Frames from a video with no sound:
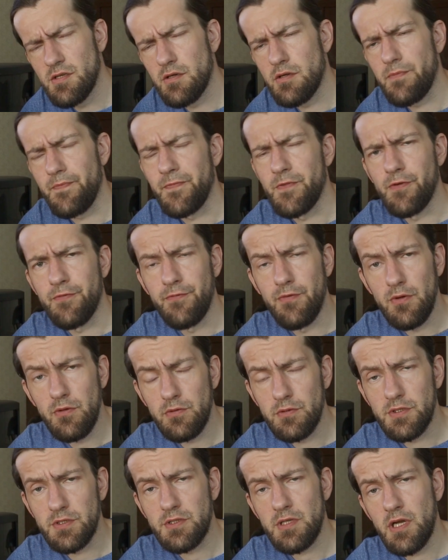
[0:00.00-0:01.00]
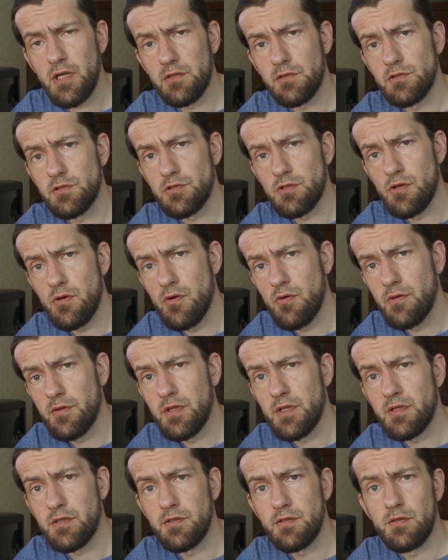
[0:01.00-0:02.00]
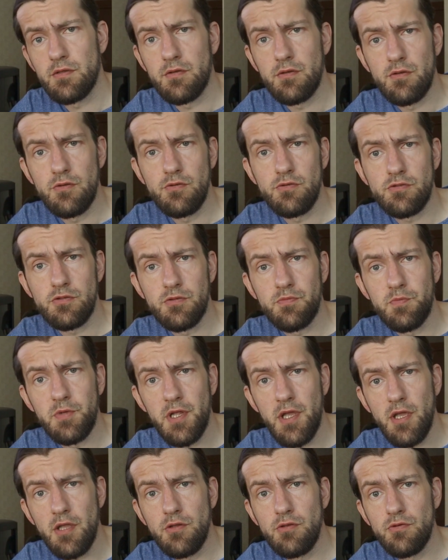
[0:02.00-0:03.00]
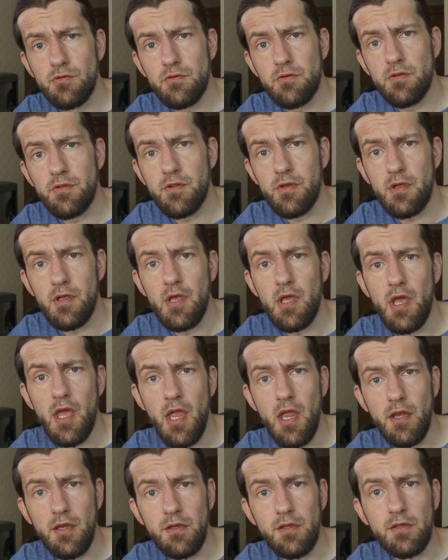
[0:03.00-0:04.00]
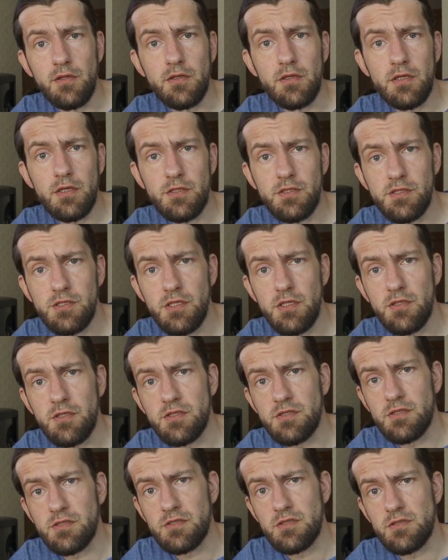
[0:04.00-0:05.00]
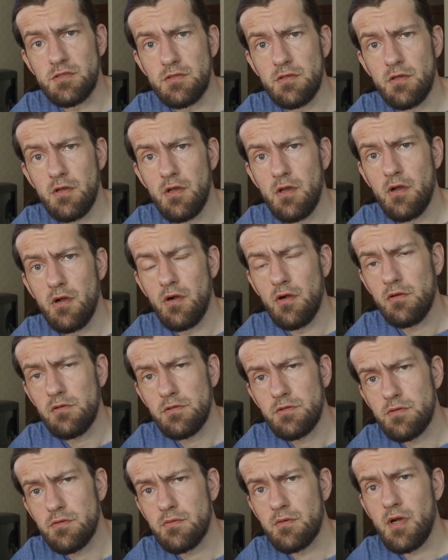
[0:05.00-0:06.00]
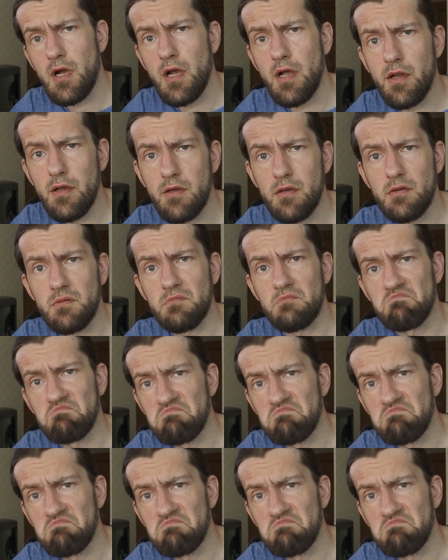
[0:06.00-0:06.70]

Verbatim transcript: the default title song that used to play during the ending cutscene is also kinda